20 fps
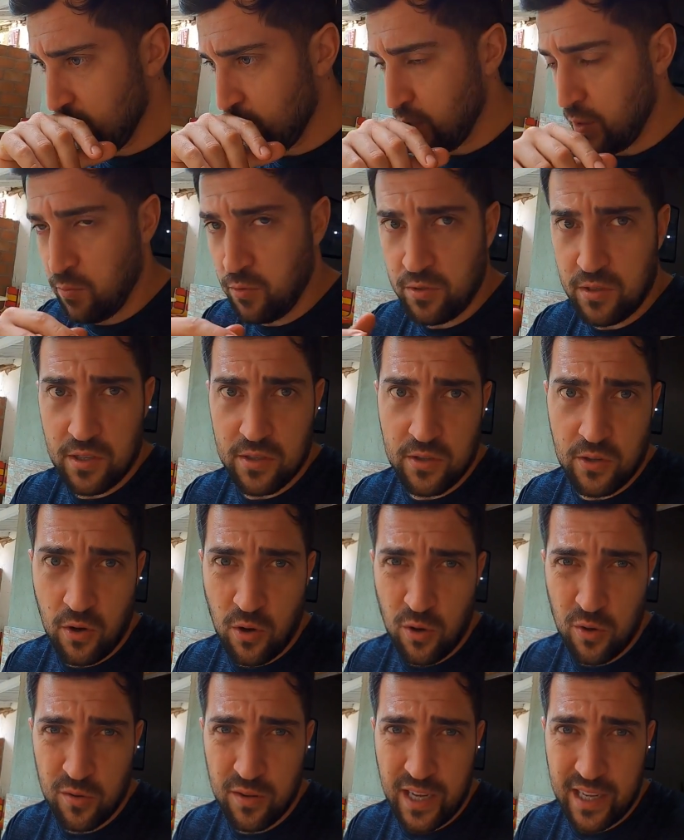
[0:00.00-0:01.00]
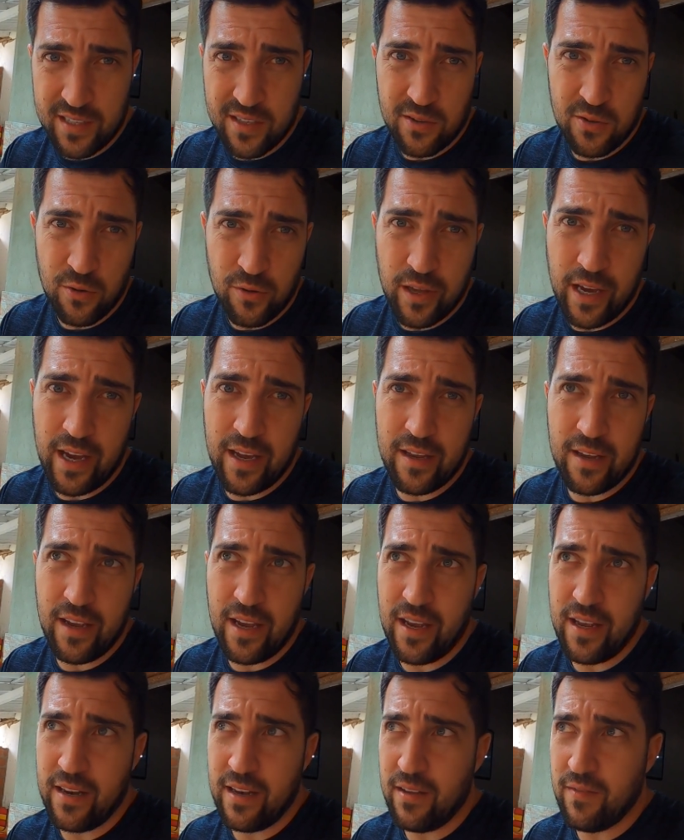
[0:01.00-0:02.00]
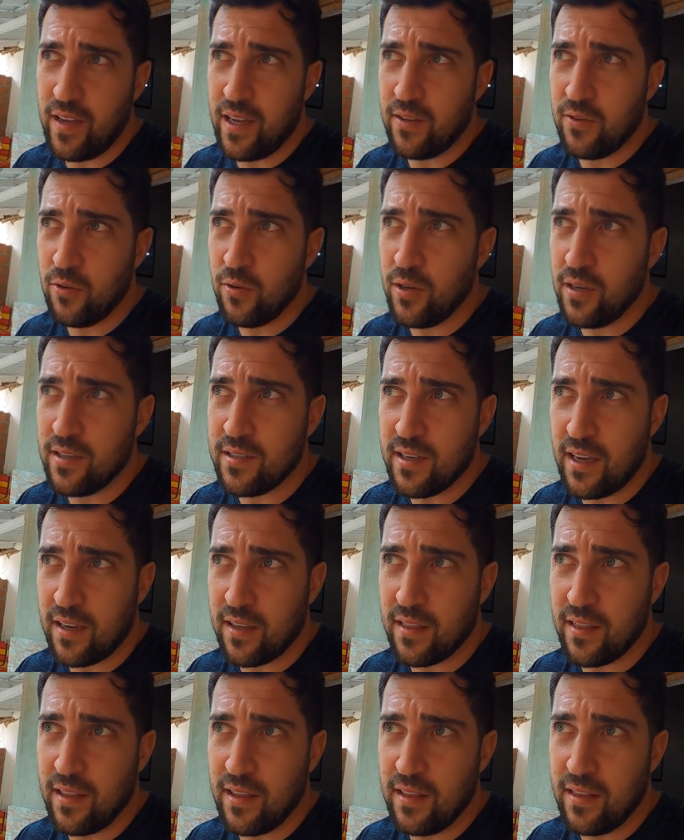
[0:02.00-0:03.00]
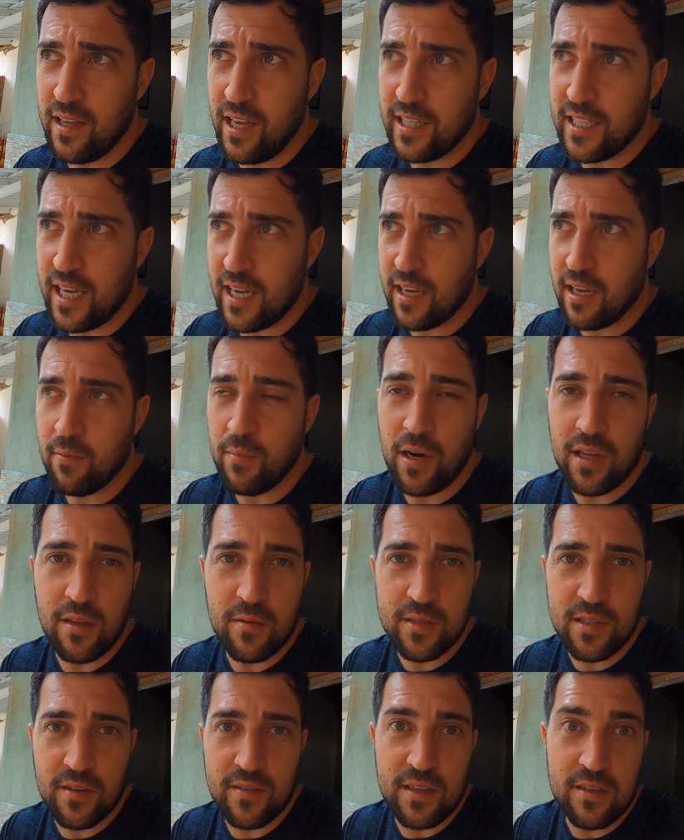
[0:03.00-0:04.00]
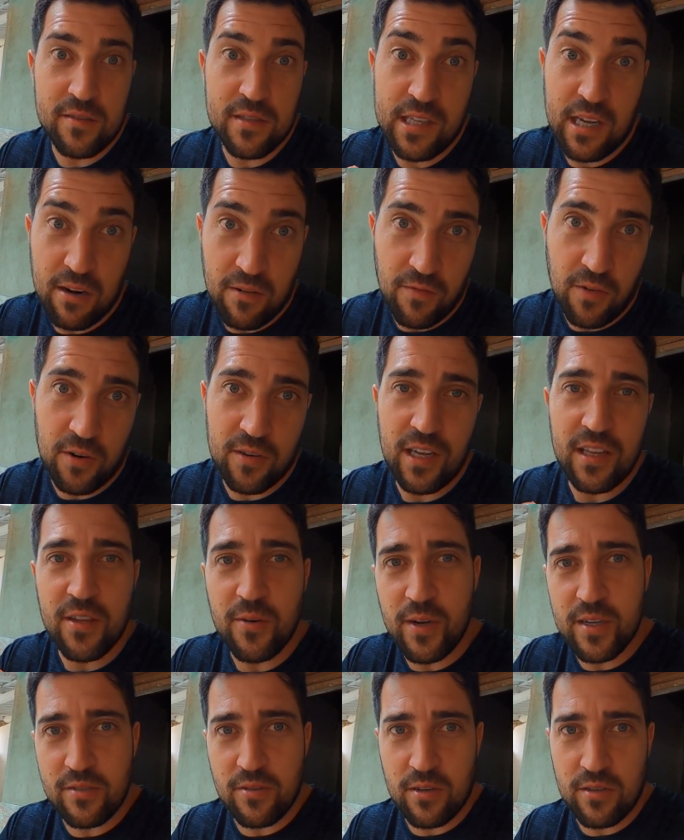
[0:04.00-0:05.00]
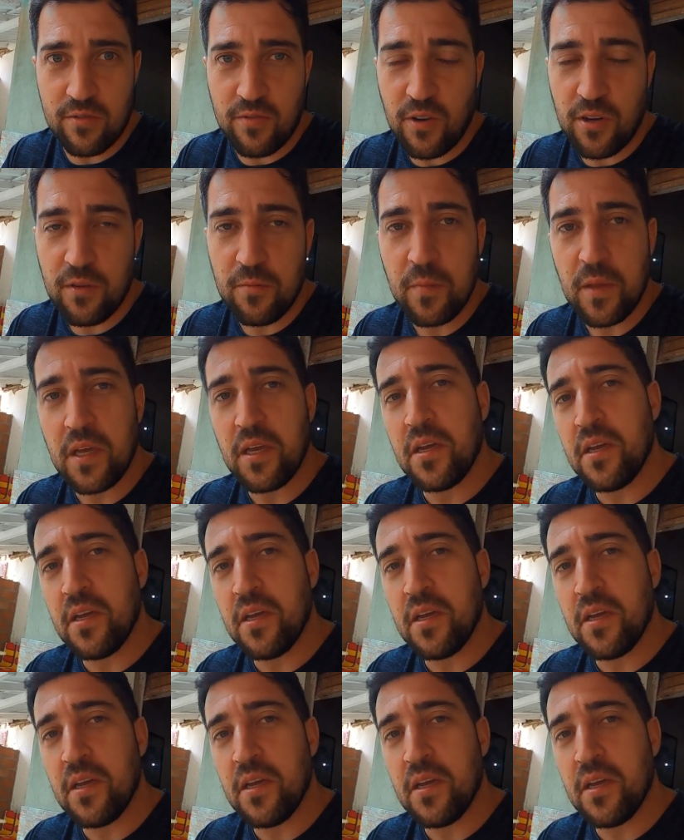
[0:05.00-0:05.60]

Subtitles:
people just know not to do that. And if they do it, it's like they take it upon themselves. It's their fault, not the restaurant's fault.